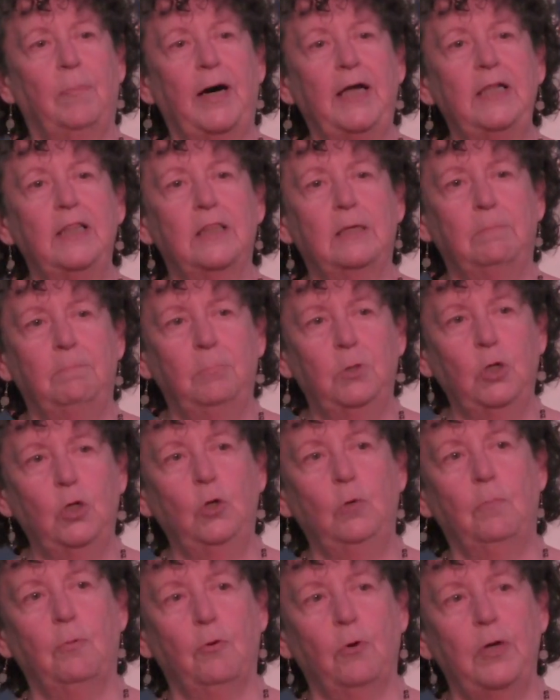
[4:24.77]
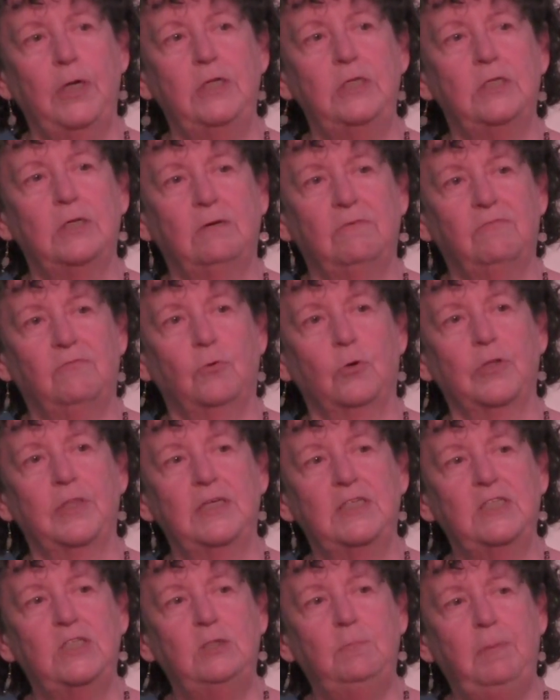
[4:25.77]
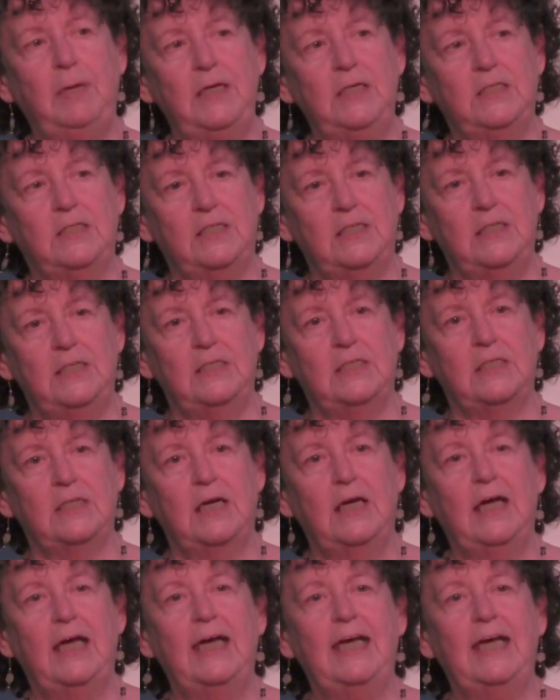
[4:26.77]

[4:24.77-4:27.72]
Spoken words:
but the blueprint for the species